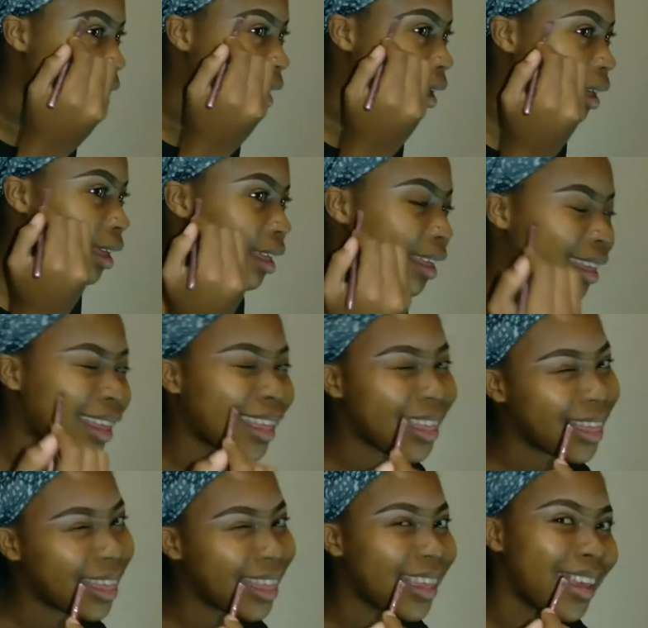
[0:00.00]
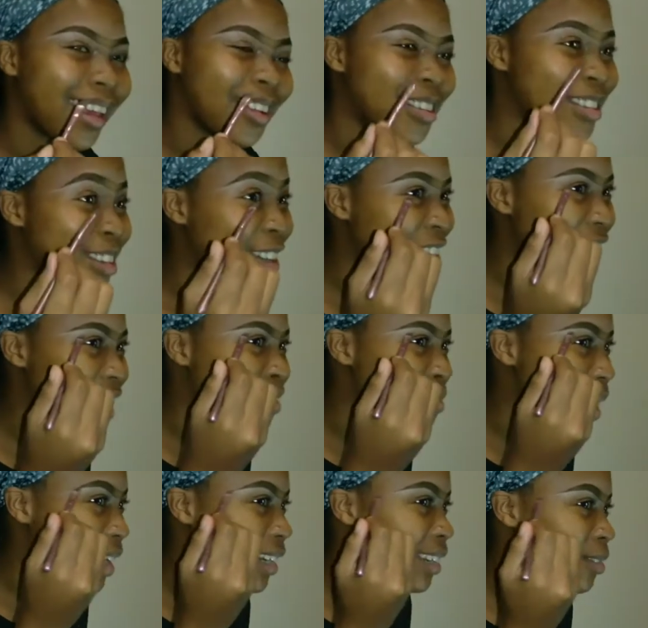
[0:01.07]
It was great,
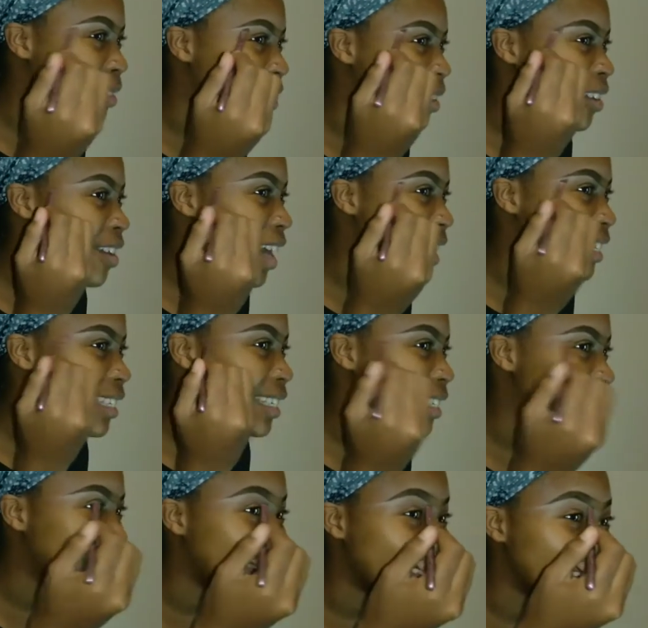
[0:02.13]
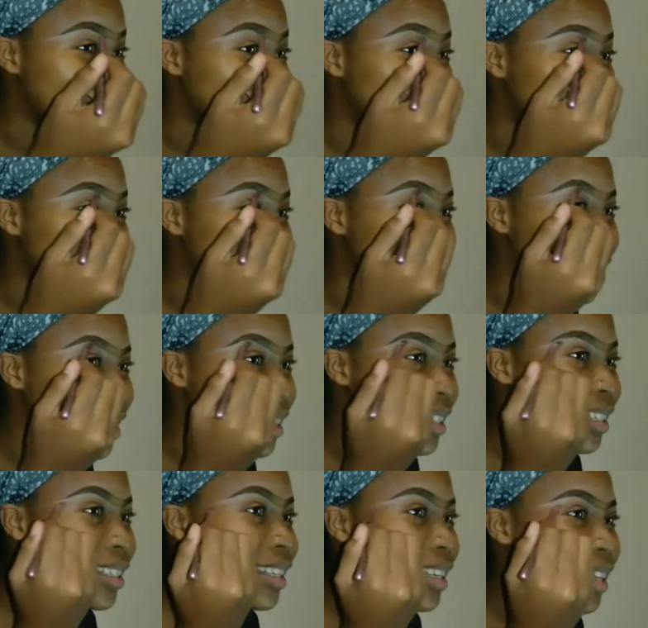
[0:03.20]
man. It was great. Enjoyed it.
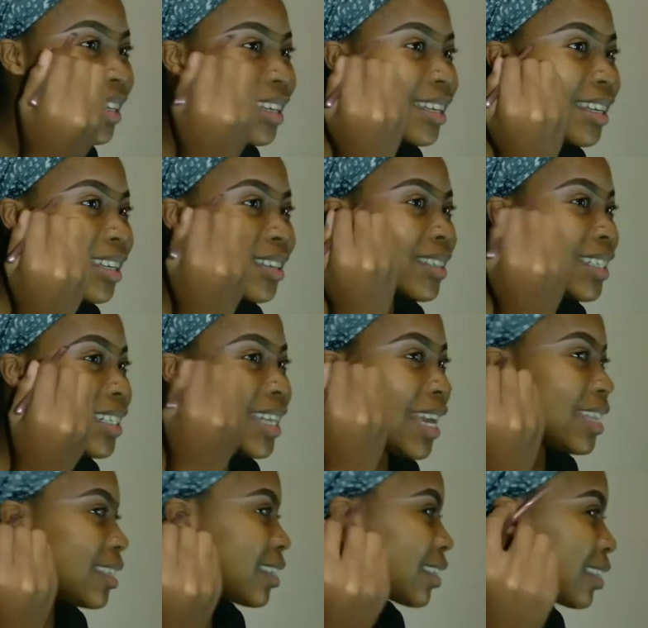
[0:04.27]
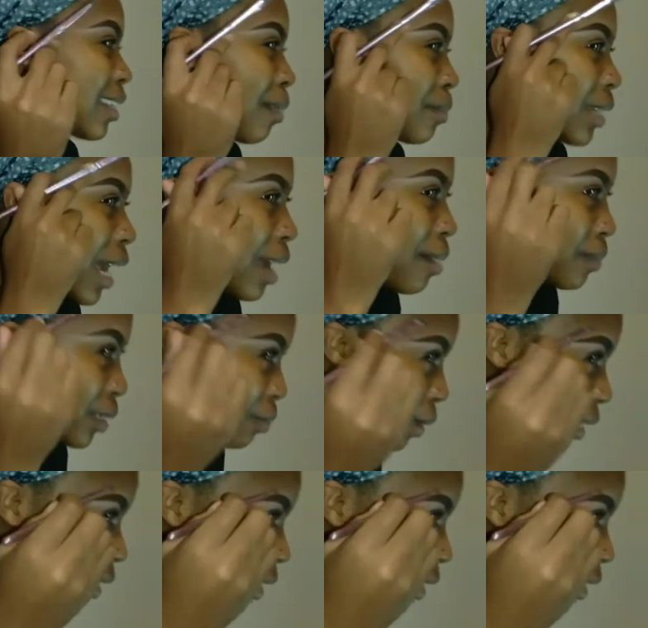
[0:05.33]
It's tense sometimes, but